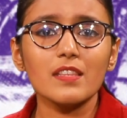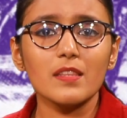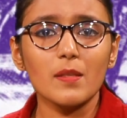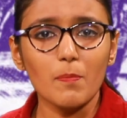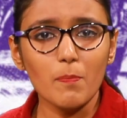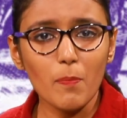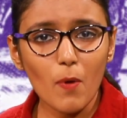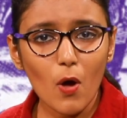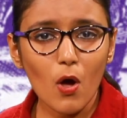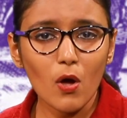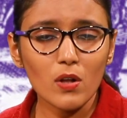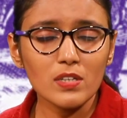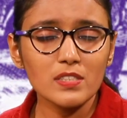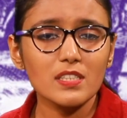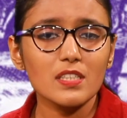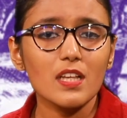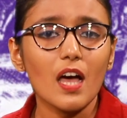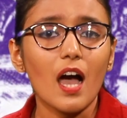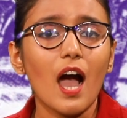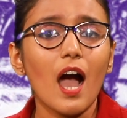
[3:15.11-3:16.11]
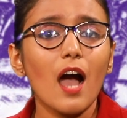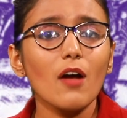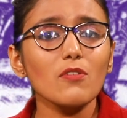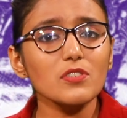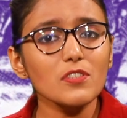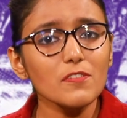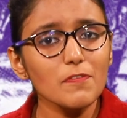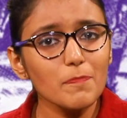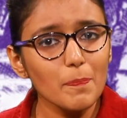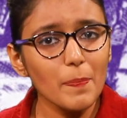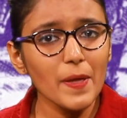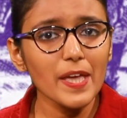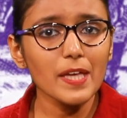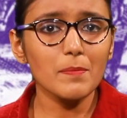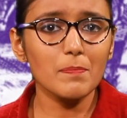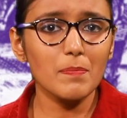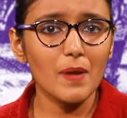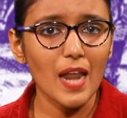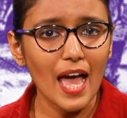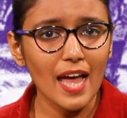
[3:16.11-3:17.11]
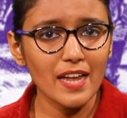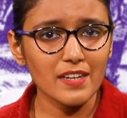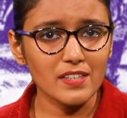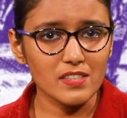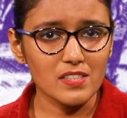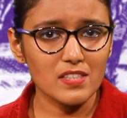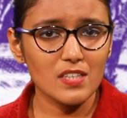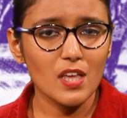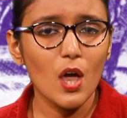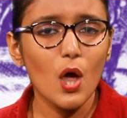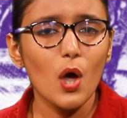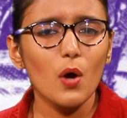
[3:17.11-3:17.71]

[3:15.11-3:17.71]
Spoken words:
the balls out of pig bladders,